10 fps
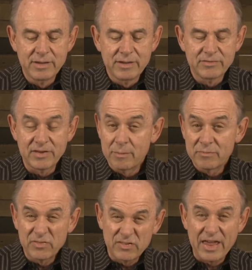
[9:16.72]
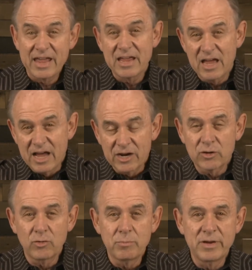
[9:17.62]
Some say
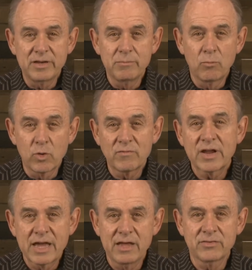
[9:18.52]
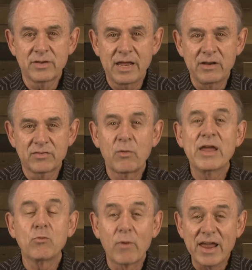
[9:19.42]
uncle, but more of a cousin, and so he
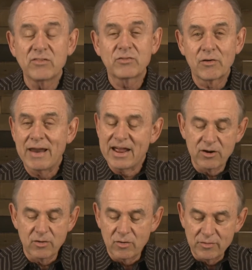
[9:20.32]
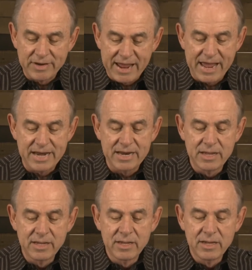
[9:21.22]
raised her like her own dad.
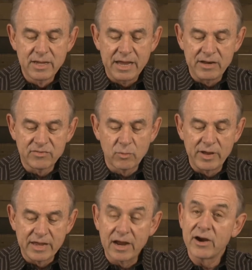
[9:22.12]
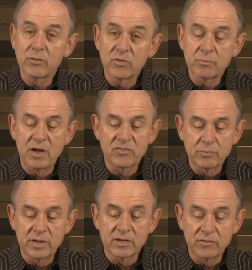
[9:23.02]
And so he carried
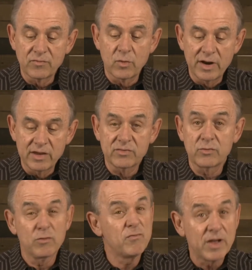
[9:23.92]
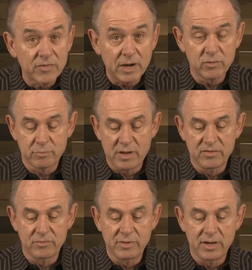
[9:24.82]
responsibility for Esther and felt that
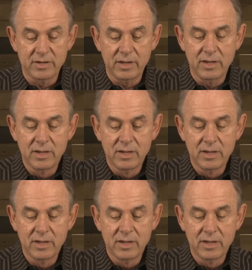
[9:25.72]
responsibility.